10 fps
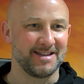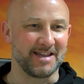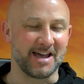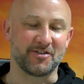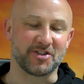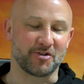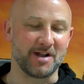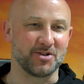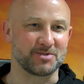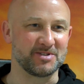Yeah, I've had the
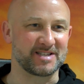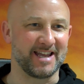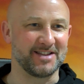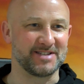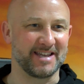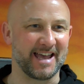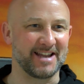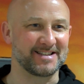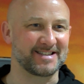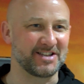groundsman saying, does he get an
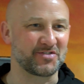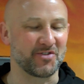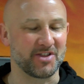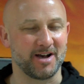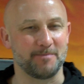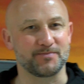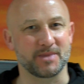assist for that?